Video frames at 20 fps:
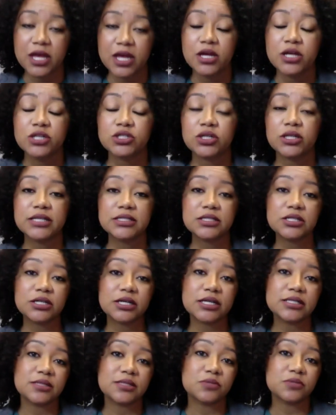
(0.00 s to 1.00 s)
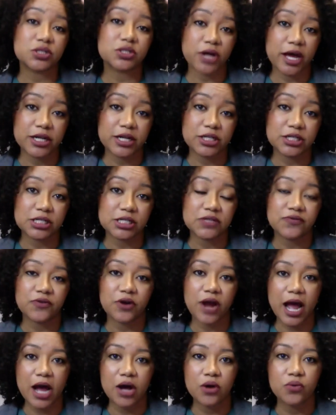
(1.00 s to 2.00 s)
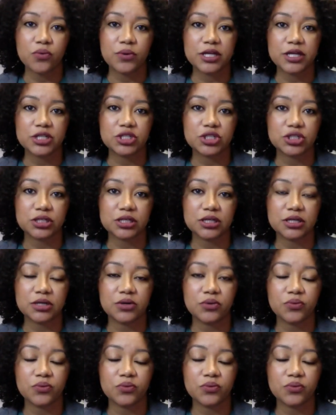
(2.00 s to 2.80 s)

So let's look at some strategies for how we should